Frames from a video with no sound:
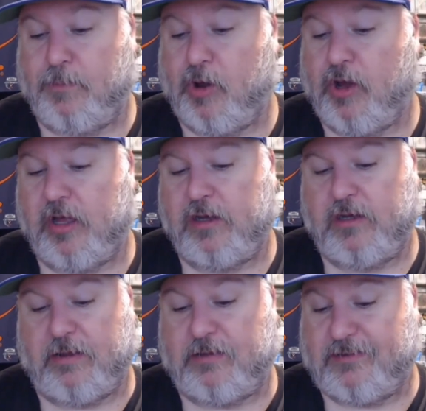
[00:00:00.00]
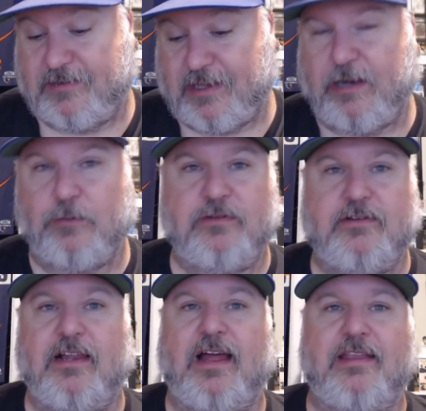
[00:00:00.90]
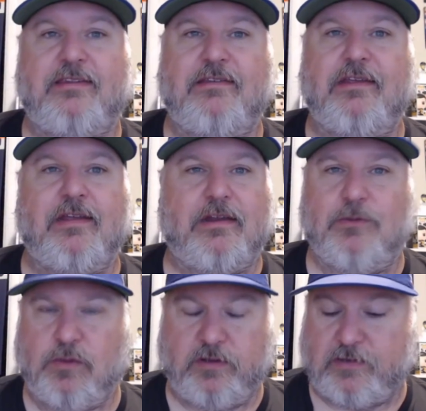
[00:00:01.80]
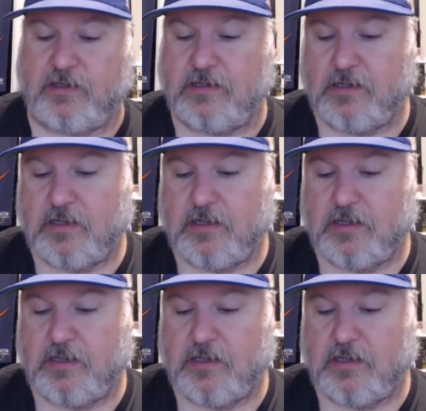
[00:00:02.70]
bought that said it was glossy and it wasn't.